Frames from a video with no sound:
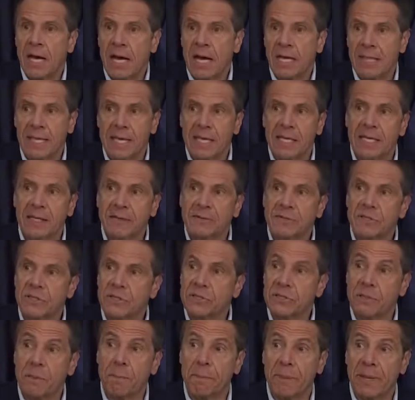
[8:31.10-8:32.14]
And that gives
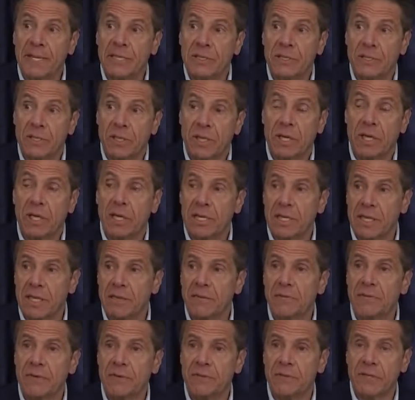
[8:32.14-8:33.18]
us a baseline,
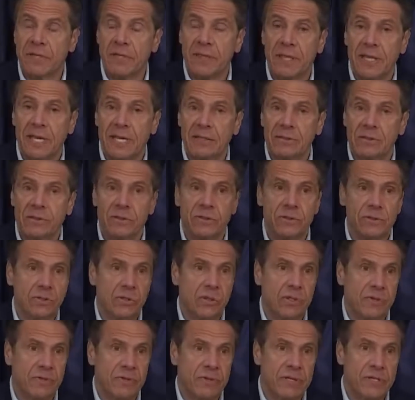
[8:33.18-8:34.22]
that 15,000
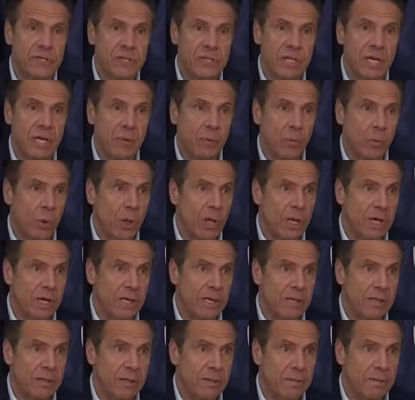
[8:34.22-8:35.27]
survey
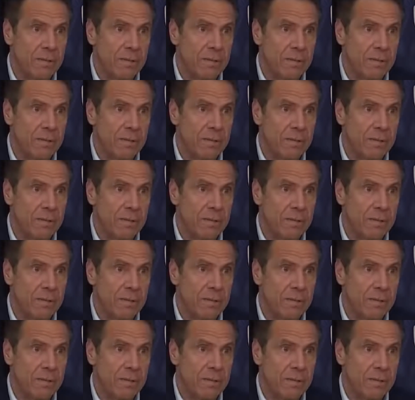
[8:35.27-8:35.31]
statewide,